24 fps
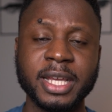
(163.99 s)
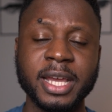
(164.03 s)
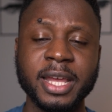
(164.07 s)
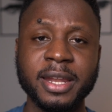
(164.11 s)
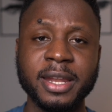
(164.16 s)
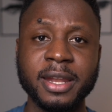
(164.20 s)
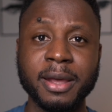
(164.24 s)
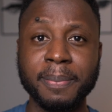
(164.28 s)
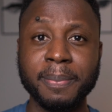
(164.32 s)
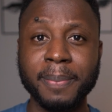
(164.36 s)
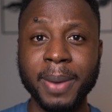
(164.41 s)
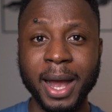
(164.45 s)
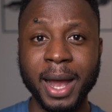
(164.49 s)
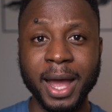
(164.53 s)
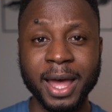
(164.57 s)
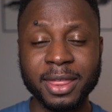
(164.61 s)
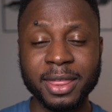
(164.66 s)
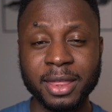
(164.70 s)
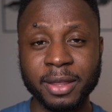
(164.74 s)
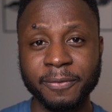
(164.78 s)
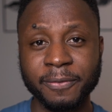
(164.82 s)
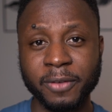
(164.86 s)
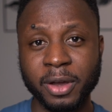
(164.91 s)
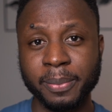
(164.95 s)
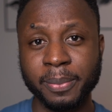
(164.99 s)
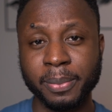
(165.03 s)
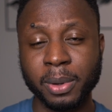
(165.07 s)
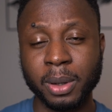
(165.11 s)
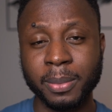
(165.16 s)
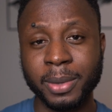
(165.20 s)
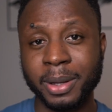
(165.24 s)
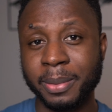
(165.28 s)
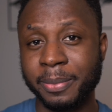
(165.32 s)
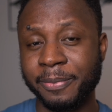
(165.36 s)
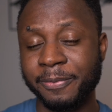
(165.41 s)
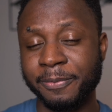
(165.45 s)
And the path for
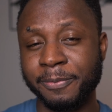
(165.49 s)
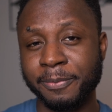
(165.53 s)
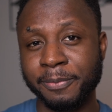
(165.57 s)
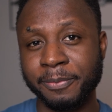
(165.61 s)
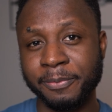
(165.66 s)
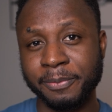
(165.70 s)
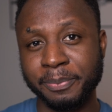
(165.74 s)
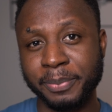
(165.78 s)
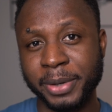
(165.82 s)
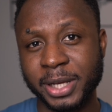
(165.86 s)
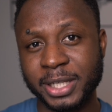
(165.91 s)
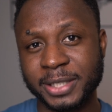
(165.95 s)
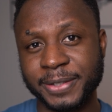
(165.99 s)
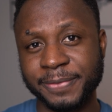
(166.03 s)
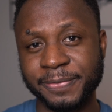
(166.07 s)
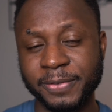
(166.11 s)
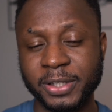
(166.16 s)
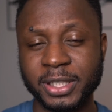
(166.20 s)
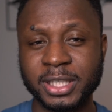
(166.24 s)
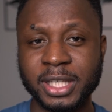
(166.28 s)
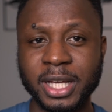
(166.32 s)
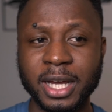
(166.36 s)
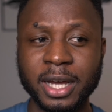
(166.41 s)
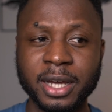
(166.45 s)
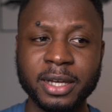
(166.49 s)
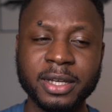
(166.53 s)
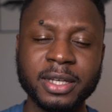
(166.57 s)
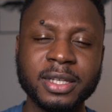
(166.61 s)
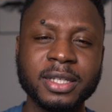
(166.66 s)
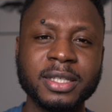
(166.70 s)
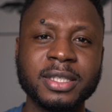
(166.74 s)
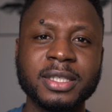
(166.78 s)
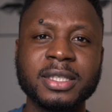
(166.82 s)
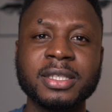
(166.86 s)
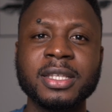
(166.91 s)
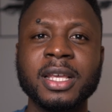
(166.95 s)
employment-based visa
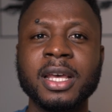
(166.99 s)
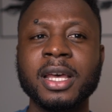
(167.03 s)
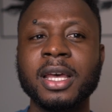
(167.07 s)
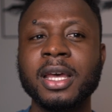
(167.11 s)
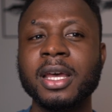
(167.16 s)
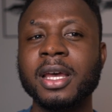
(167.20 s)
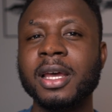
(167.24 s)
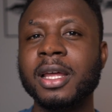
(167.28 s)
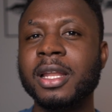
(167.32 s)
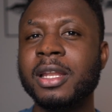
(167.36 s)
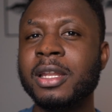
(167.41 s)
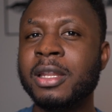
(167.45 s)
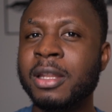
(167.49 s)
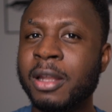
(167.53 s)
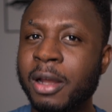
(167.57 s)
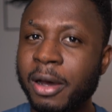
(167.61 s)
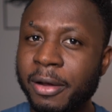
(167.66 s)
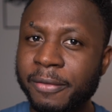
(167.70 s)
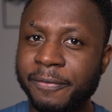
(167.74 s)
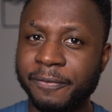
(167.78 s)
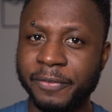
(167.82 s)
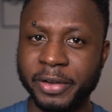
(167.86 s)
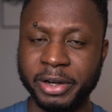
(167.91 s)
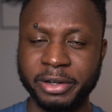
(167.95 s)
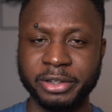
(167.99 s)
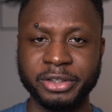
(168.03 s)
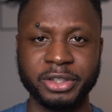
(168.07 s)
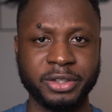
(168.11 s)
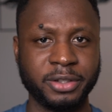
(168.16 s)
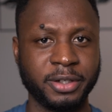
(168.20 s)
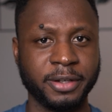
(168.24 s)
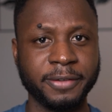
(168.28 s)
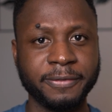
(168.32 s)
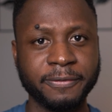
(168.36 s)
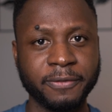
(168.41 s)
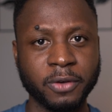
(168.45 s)
is not very
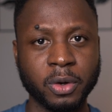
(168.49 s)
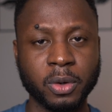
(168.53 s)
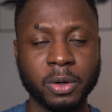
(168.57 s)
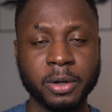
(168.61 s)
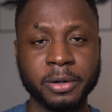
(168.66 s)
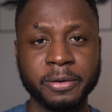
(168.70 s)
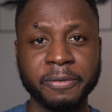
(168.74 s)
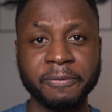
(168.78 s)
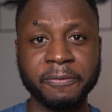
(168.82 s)
straightforward.